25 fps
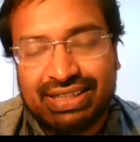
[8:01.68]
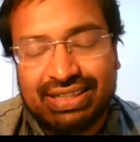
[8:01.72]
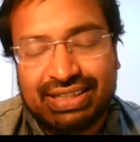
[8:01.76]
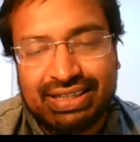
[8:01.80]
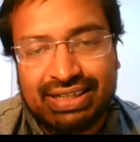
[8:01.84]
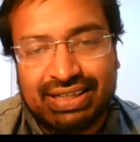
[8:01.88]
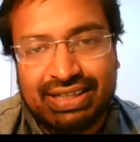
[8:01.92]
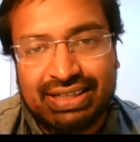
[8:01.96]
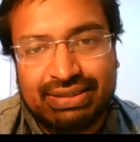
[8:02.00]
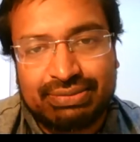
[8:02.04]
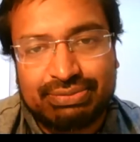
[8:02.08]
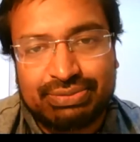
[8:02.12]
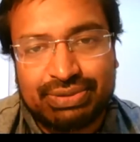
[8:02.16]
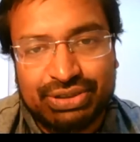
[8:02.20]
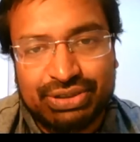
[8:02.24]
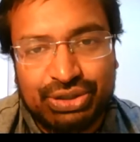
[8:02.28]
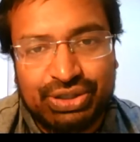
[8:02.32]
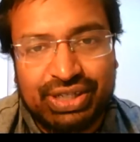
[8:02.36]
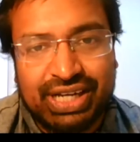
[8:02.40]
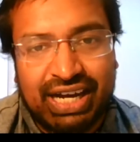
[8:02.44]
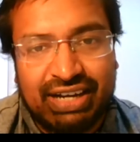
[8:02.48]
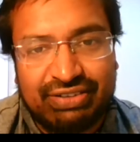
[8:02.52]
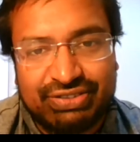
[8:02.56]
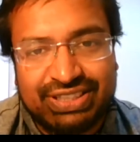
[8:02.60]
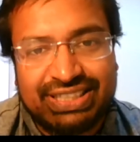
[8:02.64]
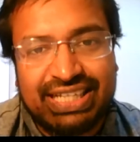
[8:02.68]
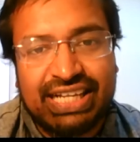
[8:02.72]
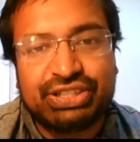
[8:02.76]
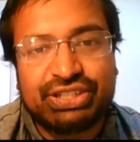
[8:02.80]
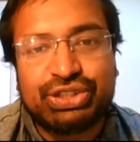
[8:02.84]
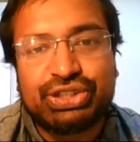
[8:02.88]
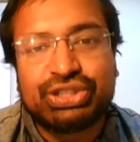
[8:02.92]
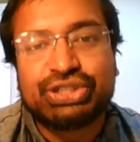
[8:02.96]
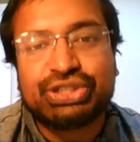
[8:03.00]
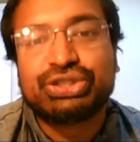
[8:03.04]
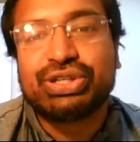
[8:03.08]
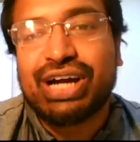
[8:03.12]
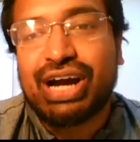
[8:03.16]
Ucat have said you
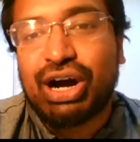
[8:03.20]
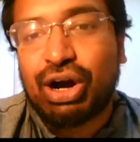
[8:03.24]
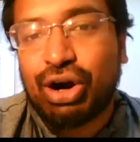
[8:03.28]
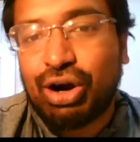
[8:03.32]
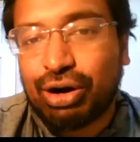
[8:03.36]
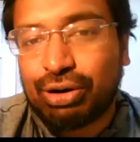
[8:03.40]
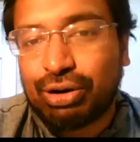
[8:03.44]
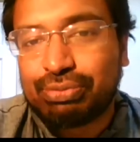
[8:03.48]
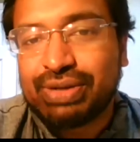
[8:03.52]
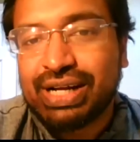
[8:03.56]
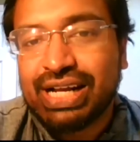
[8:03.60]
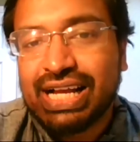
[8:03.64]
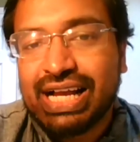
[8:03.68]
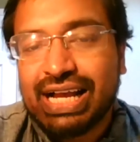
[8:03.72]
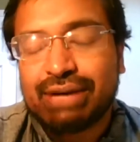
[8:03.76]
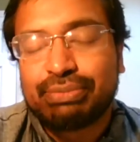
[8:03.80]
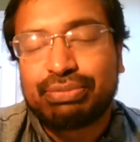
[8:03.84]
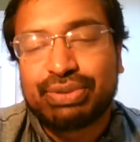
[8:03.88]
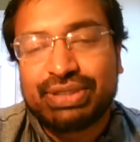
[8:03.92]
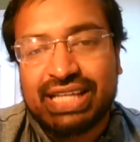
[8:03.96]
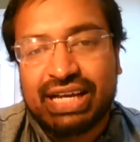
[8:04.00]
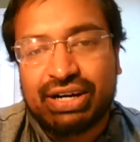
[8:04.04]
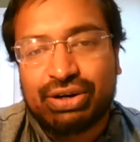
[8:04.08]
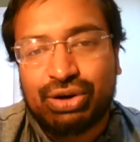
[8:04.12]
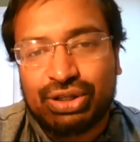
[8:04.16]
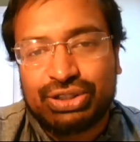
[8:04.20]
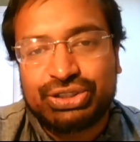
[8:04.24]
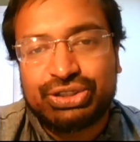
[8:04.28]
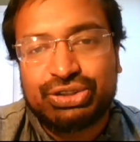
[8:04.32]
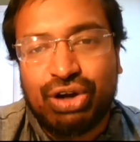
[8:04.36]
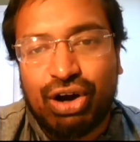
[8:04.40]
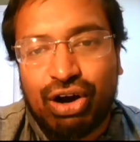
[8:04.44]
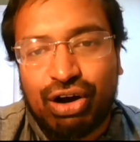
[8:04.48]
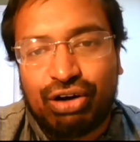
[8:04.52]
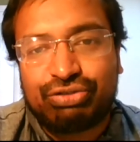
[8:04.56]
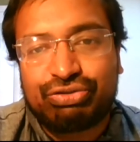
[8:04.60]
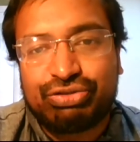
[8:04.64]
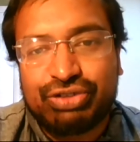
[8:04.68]
can do it at home, but they're also
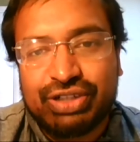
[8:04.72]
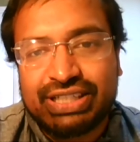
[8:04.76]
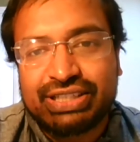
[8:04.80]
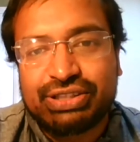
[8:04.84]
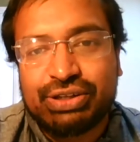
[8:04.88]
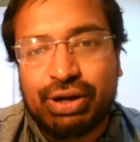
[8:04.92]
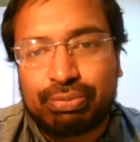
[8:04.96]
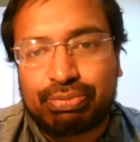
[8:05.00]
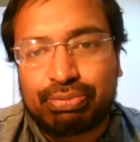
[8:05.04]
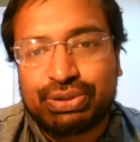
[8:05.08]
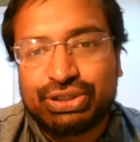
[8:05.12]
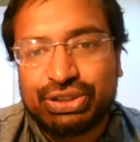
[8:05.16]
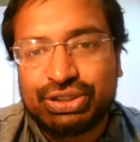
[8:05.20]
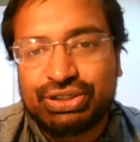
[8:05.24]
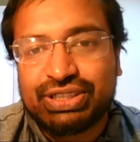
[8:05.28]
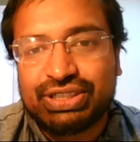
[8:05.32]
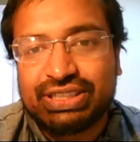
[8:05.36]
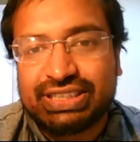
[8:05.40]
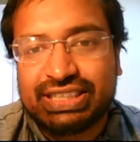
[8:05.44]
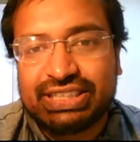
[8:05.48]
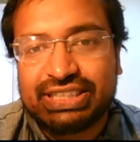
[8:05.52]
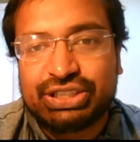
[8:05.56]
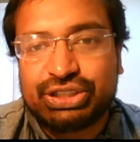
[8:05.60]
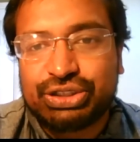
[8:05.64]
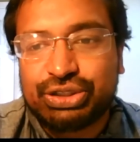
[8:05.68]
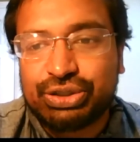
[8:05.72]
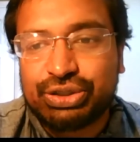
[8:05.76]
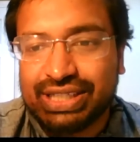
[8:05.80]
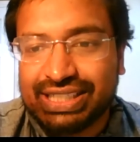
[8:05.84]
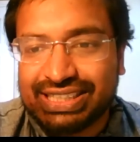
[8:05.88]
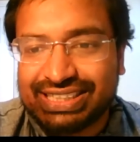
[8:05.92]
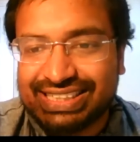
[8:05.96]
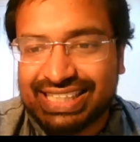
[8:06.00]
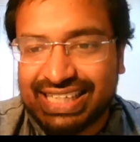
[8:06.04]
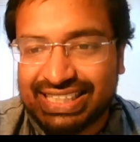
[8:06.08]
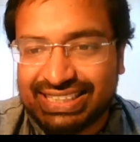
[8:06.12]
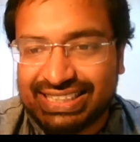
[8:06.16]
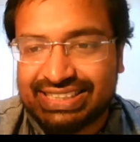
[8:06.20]
offering the opportunity to do it in
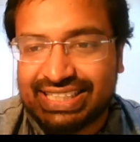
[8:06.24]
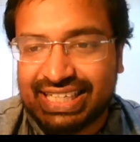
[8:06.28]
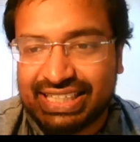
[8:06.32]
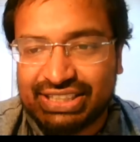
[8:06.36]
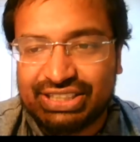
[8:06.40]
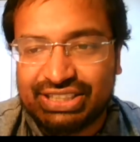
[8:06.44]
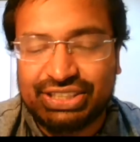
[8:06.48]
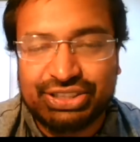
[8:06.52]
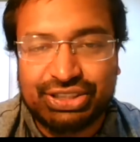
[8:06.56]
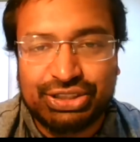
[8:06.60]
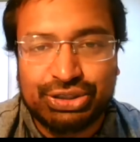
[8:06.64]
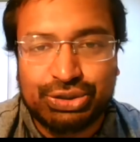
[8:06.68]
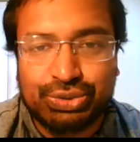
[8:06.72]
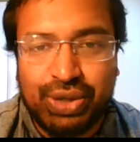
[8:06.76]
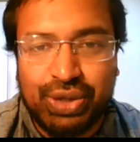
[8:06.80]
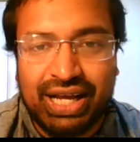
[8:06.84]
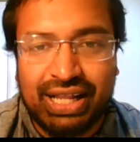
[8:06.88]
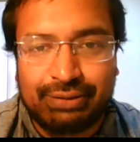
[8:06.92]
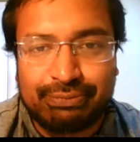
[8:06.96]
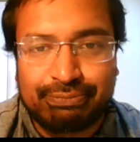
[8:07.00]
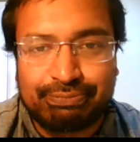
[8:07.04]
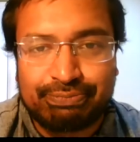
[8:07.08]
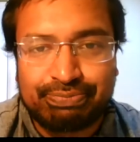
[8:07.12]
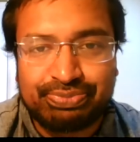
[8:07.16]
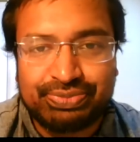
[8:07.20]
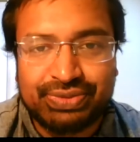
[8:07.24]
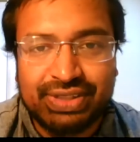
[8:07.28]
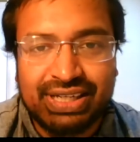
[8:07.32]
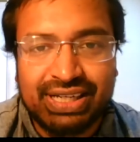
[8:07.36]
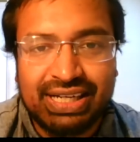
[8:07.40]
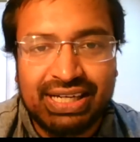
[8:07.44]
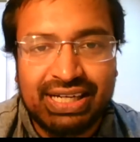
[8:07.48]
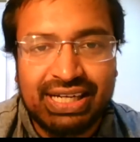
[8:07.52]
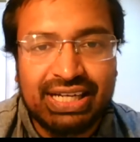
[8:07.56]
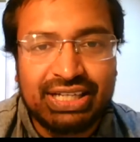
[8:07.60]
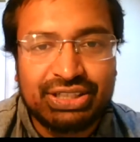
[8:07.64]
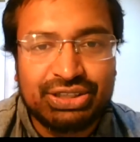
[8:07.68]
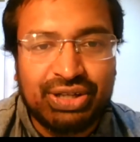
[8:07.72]
test centres as well.
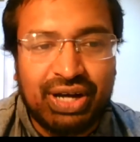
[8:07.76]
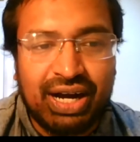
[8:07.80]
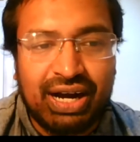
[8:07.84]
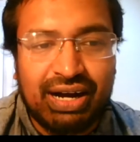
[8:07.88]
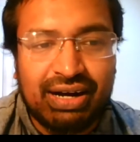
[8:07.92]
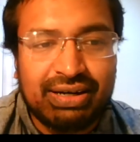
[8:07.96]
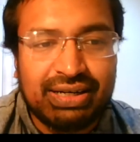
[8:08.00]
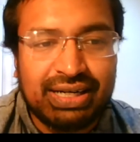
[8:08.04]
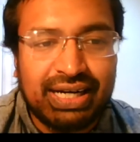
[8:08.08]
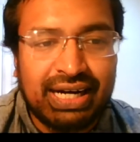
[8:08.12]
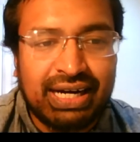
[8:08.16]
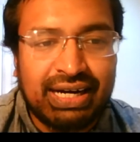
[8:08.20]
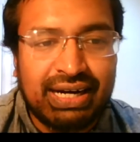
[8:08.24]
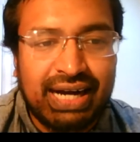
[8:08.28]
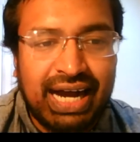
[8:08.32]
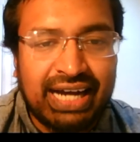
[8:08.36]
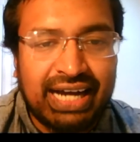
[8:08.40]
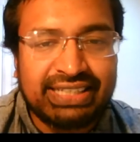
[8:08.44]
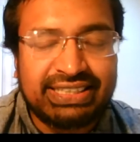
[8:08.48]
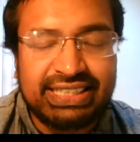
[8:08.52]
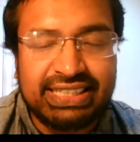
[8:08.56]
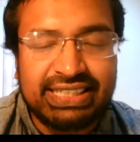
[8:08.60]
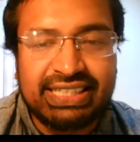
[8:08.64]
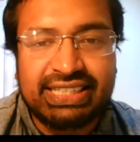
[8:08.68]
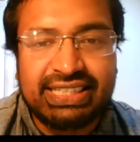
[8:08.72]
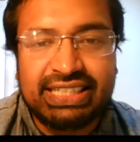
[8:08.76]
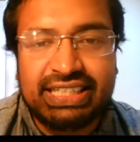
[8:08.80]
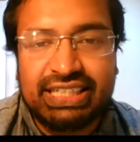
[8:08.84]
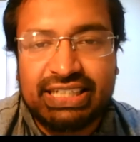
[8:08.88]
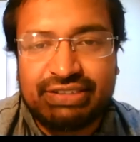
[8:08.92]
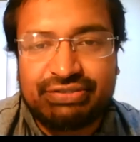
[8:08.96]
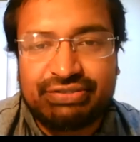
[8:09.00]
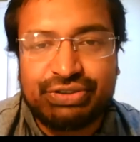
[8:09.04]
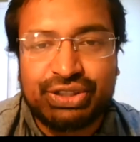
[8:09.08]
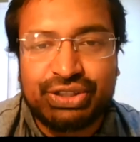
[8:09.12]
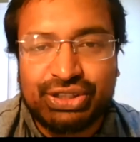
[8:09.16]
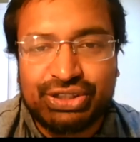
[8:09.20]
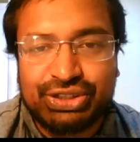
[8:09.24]
So ideally,
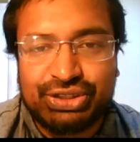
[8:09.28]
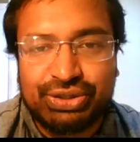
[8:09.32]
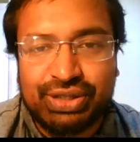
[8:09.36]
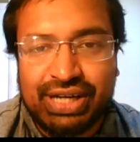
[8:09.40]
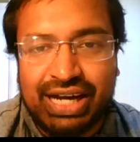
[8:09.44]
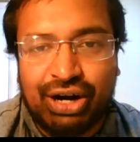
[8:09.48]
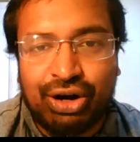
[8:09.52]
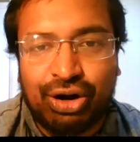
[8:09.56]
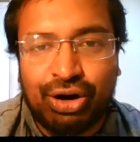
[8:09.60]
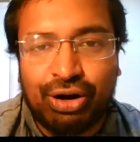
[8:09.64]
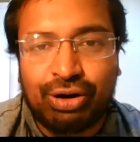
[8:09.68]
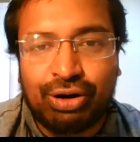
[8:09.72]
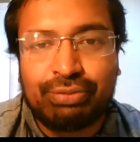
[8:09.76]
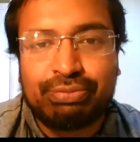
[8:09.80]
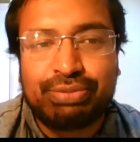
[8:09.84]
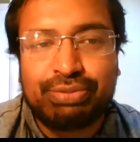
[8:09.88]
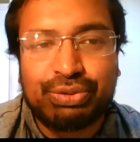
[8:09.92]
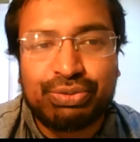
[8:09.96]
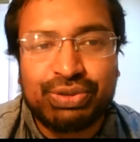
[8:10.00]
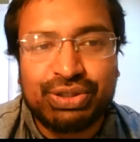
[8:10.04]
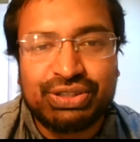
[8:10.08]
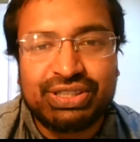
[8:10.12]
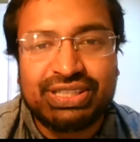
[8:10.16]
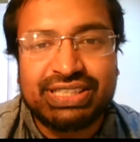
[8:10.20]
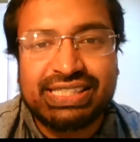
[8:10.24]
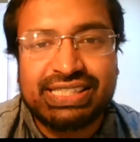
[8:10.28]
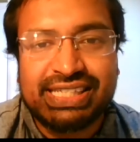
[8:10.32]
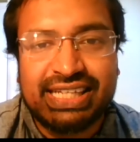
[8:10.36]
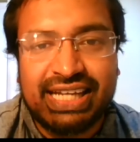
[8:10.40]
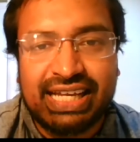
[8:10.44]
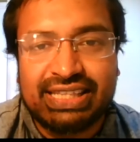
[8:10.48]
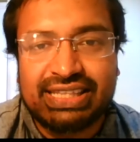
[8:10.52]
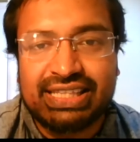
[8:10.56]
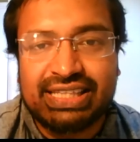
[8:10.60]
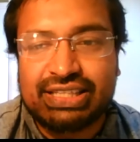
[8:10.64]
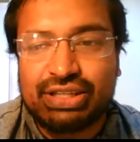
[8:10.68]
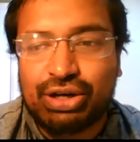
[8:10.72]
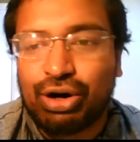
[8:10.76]
if you can do it at home, but we
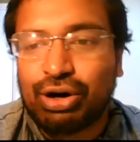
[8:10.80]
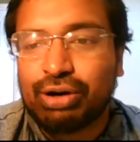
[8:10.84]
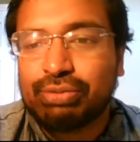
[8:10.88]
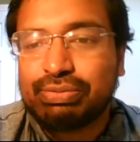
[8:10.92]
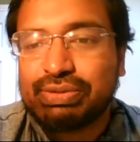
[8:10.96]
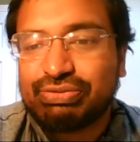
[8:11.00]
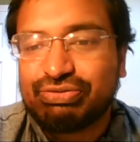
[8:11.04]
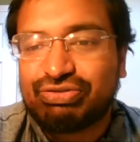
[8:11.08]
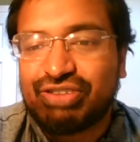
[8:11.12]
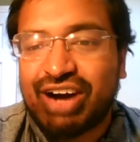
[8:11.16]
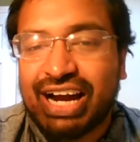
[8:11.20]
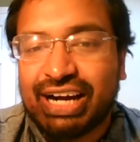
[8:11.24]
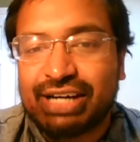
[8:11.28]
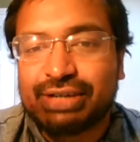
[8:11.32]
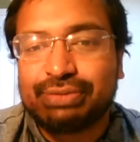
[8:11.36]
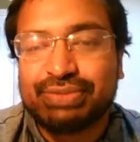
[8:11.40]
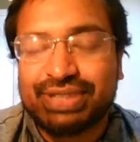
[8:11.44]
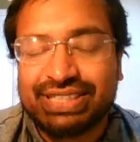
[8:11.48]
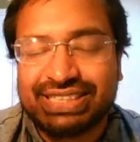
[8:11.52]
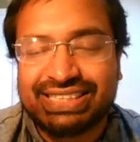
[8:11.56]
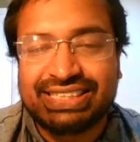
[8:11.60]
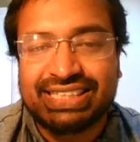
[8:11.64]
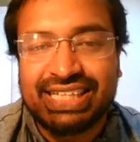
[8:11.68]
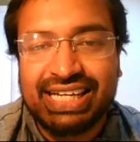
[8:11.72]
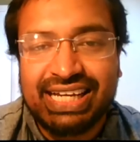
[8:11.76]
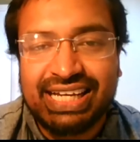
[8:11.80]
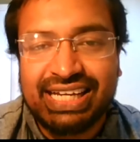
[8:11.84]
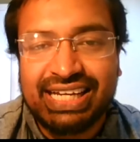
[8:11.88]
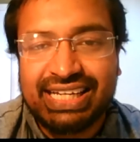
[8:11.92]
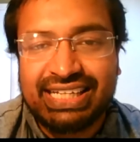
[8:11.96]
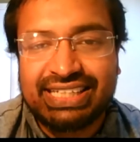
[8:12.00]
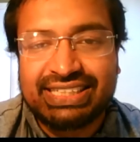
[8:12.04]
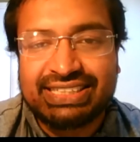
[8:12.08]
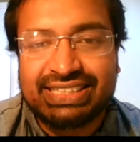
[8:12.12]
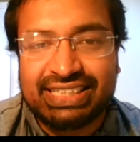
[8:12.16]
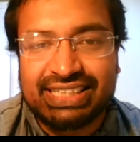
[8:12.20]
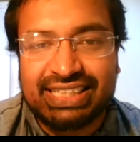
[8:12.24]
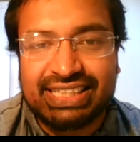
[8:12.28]
understand that the home environment
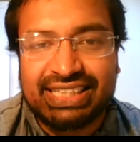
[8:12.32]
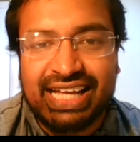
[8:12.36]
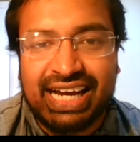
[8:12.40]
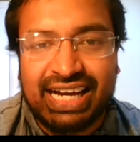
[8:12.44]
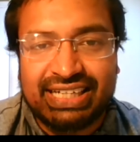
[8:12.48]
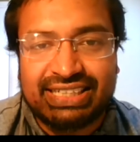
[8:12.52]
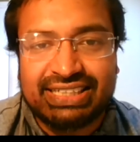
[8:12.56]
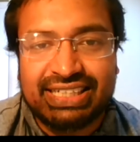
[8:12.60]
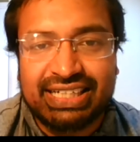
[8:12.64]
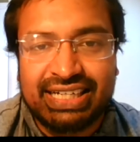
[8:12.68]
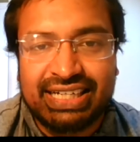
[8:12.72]
isn't that